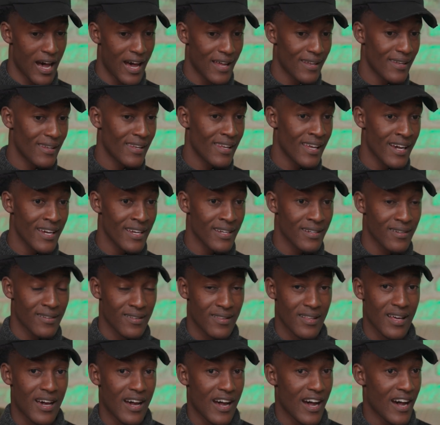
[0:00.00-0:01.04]
Unlike
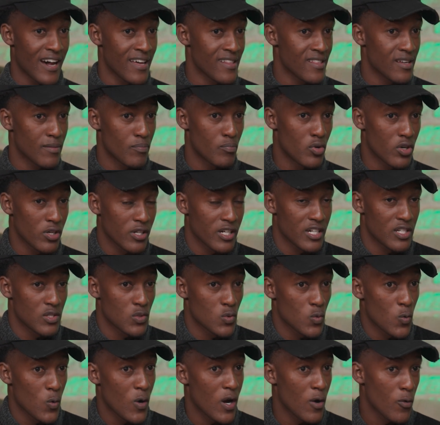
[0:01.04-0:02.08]
the other
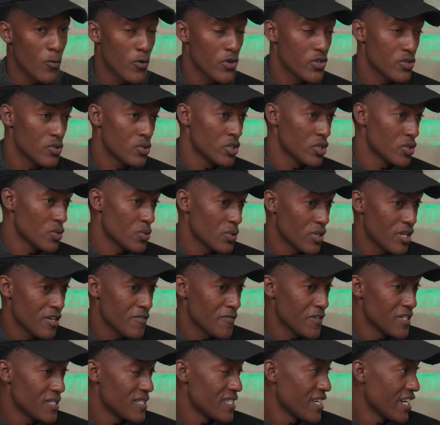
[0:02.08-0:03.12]
brokers where withdrawals could
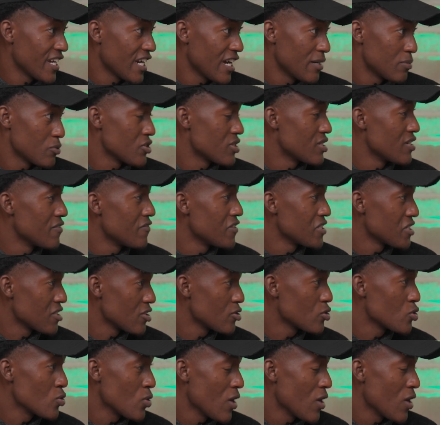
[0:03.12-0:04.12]
even take up to 72